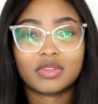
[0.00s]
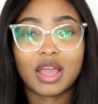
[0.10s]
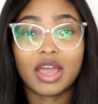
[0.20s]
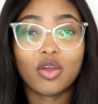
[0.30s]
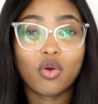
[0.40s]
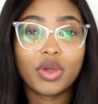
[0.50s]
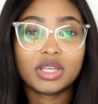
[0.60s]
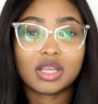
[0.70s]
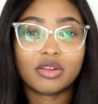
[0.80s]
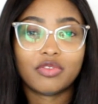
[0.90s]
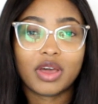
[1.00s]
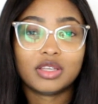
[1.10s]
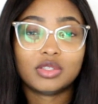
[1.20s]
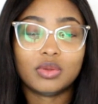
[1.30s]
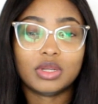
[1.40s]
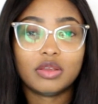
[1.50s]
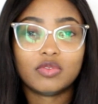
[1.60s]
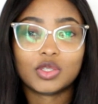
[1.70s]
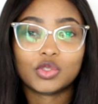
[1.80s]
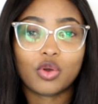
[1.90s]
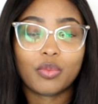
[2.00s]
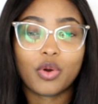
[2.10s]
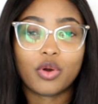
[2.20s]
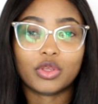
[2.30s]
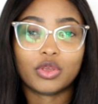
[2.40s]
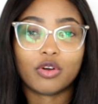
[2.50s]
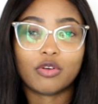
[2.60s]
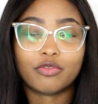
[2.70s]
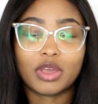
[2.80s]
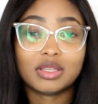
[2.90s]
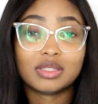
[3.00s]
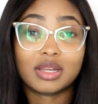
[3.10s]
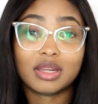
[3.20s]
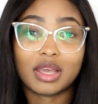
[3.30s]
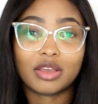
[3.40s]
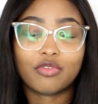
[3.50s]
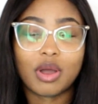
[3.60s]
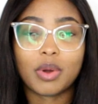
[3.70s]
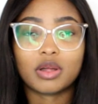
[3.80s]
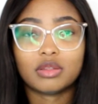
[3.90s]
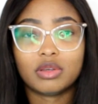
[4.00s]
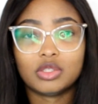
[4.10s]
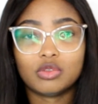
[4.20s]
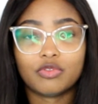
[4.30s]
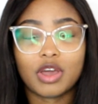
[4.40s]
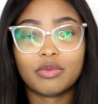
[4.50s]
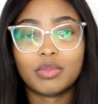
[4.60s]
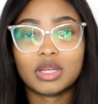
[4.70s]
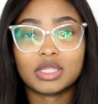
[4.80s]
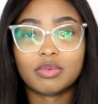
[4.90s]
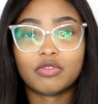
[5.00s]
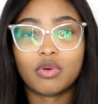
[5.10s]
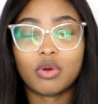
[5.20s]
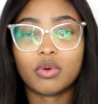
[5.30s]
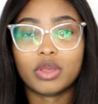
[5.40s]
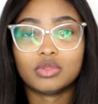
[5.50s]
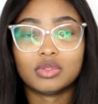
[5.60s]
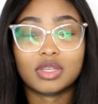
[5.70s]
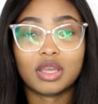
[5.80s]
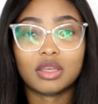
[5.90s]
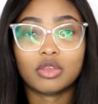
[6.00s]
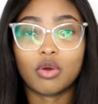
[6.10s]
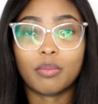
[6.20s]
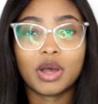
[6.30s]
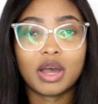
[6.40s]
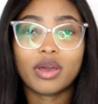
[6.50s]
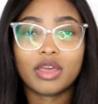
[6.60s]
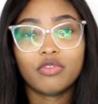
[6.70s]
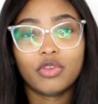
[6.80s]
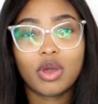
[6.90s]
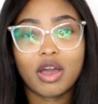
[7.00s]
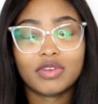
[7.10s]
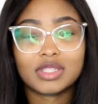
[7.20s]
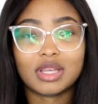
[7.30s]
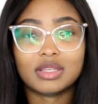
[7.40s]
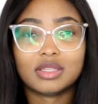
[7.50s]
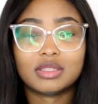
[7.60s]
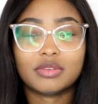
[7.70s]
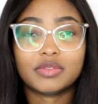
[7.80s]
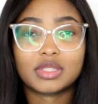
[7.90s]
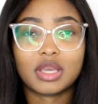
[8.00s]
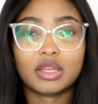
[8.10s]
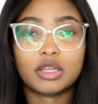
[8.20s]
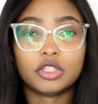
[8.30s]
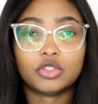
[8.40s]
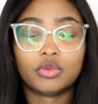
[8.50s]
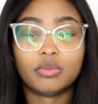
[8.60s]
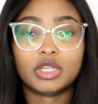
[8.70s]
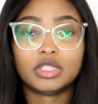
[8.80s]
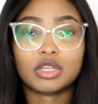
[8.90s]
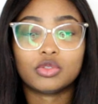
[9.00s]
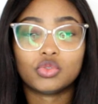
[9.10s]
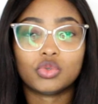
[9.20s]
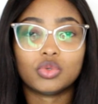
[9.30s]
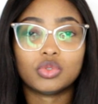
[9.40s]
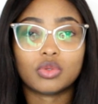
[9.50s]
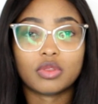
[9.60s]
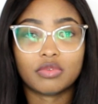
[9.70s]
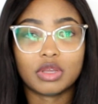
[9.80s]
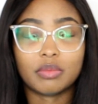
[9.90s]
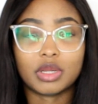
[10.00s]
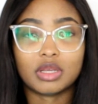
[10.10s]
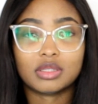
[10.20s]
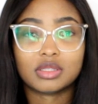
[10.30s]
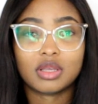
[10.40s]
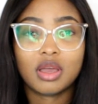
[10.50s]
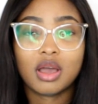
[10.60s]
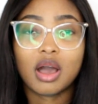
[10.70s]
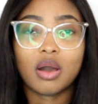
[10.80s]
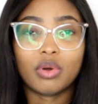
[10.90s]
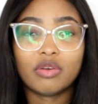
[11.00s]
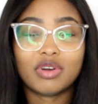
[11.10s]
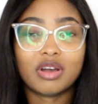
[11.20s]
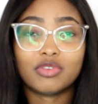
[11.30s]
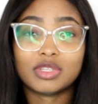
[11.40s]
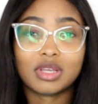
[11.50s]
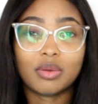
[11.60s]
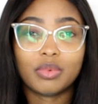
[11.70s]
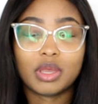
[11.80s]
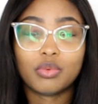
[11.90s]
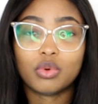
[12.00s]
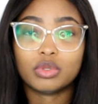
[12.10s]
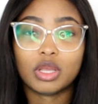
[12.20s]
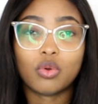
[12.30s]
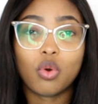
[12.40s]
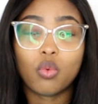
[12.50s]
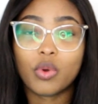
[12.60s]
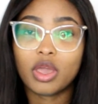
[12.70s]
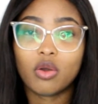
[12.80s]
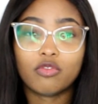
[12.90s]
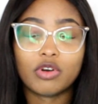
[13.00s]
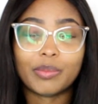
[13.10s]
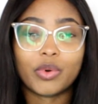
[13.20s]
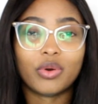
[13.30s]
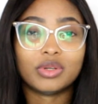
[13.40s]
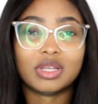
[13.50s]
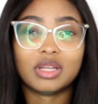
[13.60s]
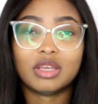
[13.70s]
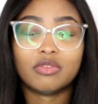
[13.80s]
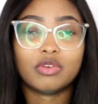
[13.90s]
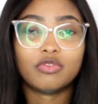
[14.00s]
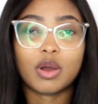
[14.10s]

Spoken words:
I always advise you leave the soap on your face and neck for about 3 to 5 minutes before going to take your bath. But if you have a sensitive skin, it should be just 2 to 3 minutes. However, for some people, they go way overboard, they leave it for